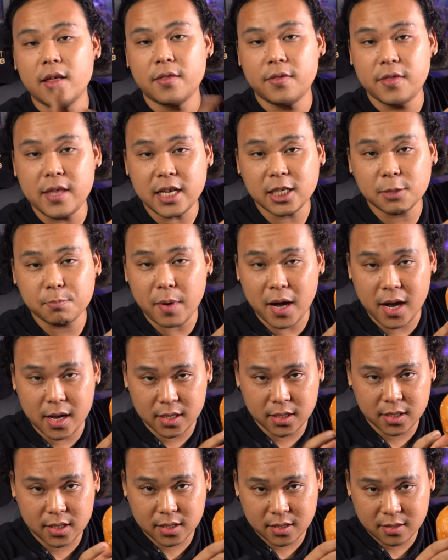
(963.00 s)
these
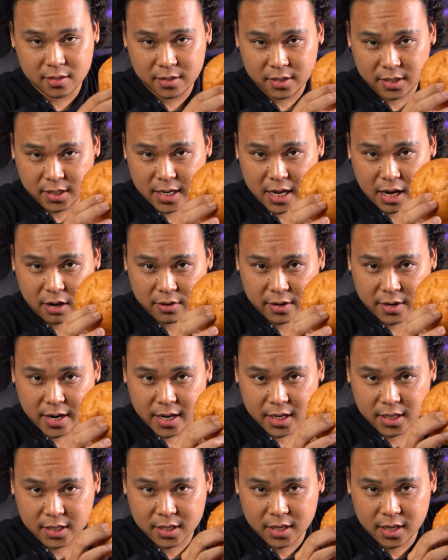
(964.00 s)
buns, you see how
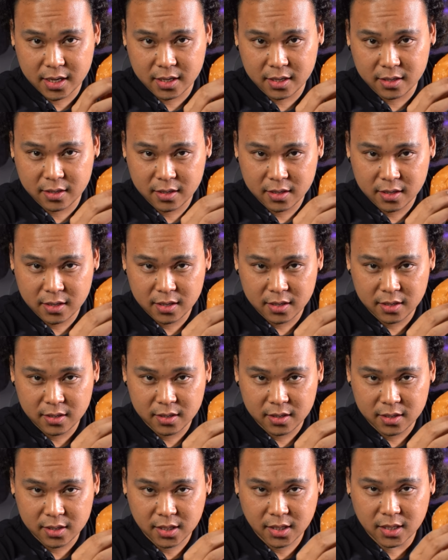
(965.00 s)
nice and
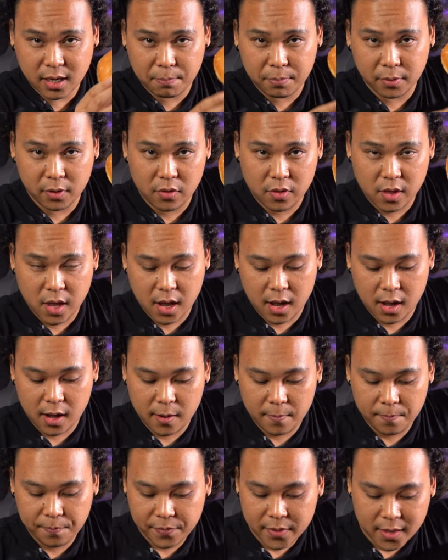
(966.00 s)
supple they
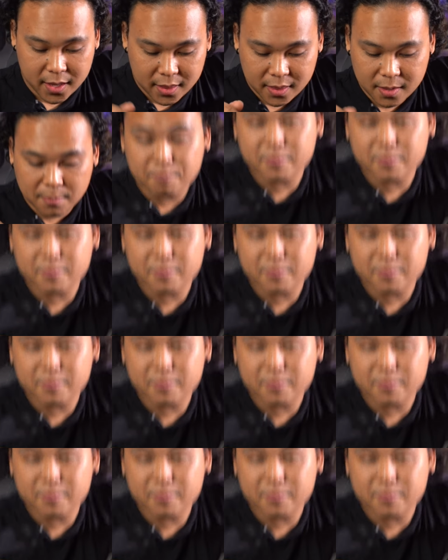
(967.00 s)
are? the